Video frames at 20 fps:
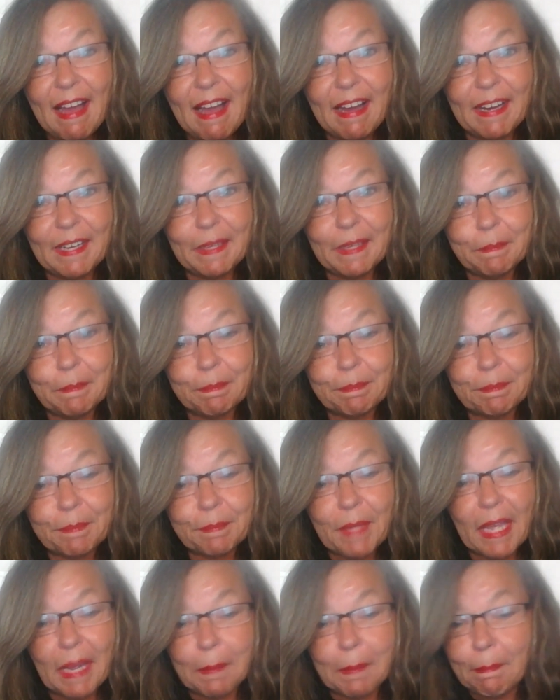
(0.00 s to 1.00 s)
I'm
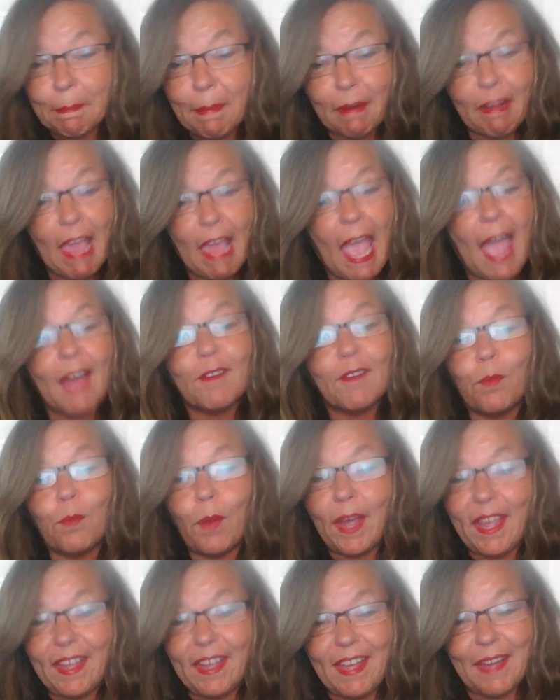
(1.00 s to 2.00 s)
about
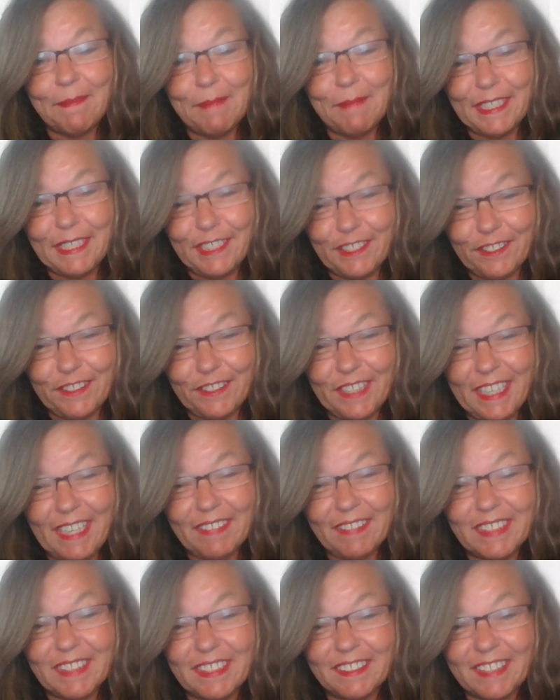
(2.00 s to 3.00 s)
halfway on my journey.
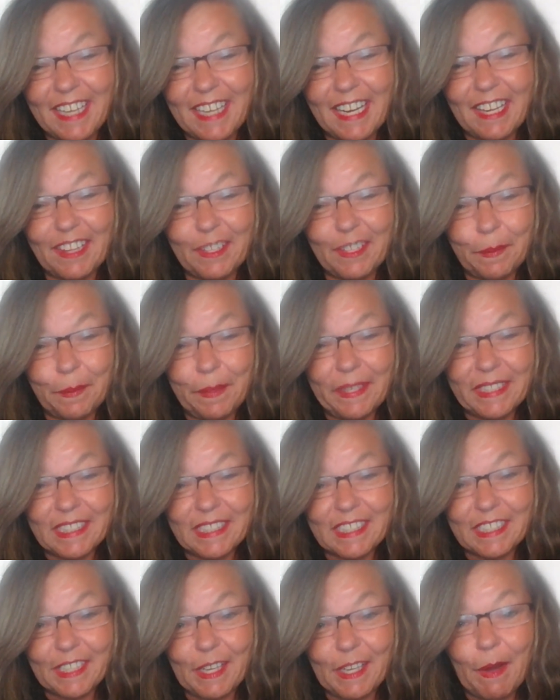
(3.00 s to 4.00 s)
I've still got a little
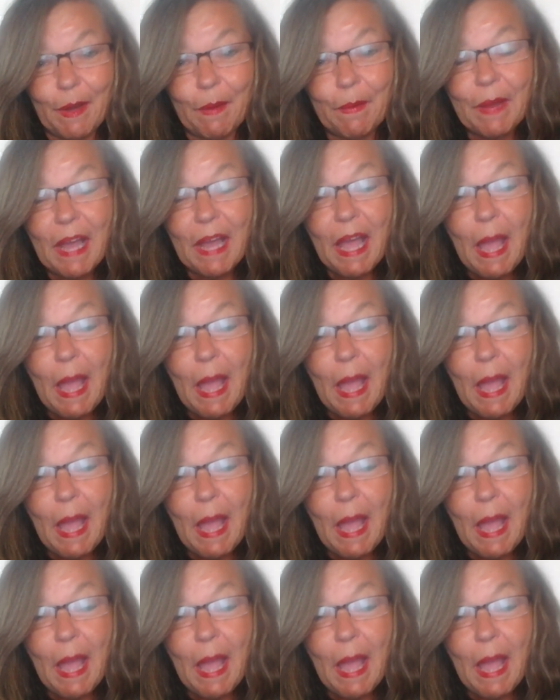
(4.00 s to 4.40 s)
ways to go.